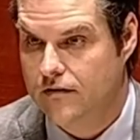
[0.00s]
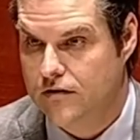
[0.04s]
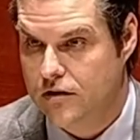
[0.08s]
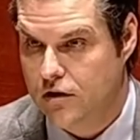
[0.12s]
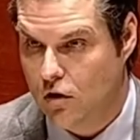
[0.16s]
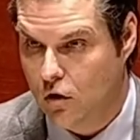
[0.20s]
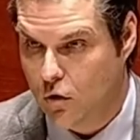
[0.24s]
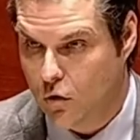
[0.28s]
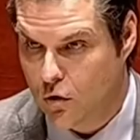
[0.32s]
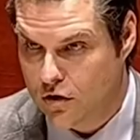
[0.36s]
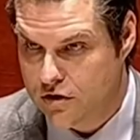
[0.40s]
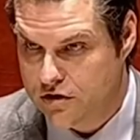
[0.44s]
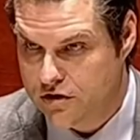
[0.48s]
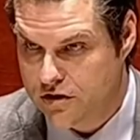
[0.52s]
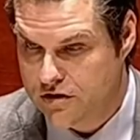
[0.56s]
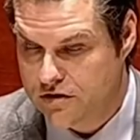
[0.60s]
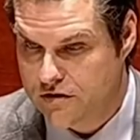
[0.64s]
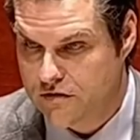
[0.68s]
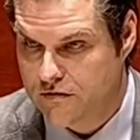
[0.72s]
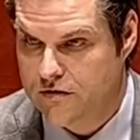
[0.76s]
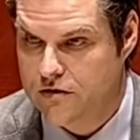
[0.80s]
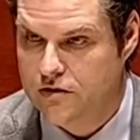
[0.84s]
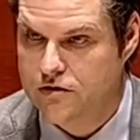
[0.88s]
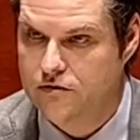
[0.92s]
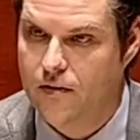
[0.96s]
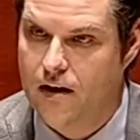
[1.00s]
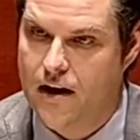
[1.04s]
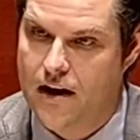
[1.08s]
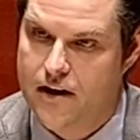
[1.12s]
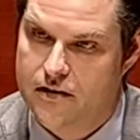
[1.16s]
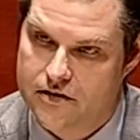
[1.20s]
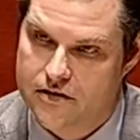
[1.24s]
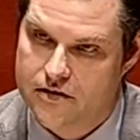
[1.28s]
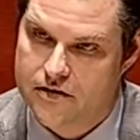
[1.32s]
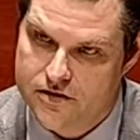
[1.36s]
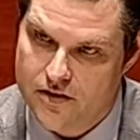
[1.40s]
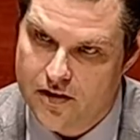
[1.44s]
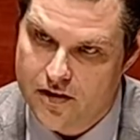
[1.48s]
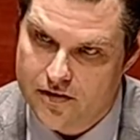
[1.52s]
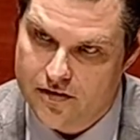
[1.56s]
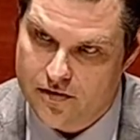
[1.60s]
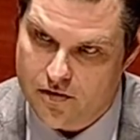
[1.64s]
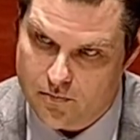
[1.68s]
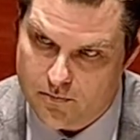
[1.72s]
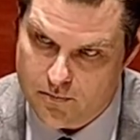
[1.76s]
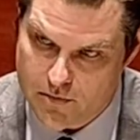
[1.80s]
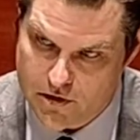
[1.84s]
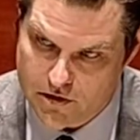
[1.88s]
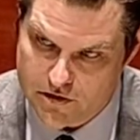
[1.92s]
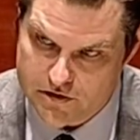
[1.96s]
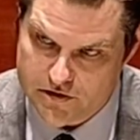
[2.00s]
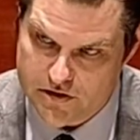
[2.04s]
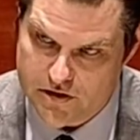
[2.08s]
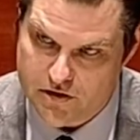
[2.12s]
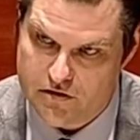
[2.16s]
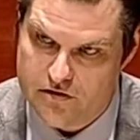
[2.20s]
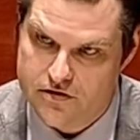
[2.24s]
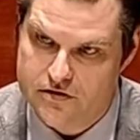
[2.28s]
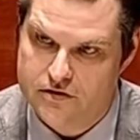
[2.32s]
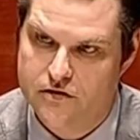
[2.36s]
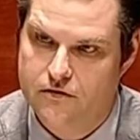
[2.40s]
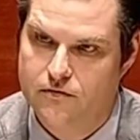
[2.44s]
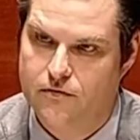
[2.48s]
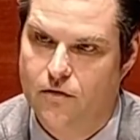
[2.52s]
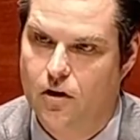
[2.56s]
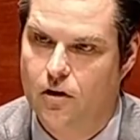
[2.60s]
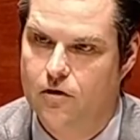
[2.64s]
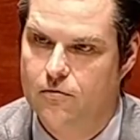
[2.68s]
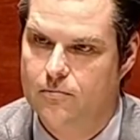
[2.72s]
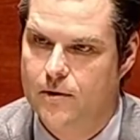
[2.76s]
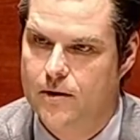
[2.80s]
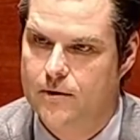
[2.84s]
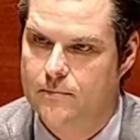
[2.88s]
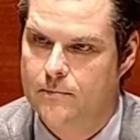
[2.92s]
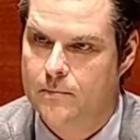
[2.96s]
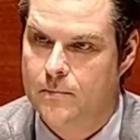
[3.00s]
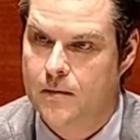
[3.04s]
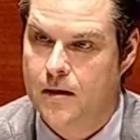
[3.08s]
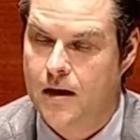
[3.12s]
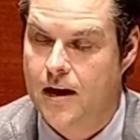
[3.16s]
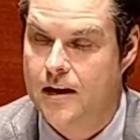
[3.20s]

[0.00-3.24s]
of the origins of this virus, their military's involvement,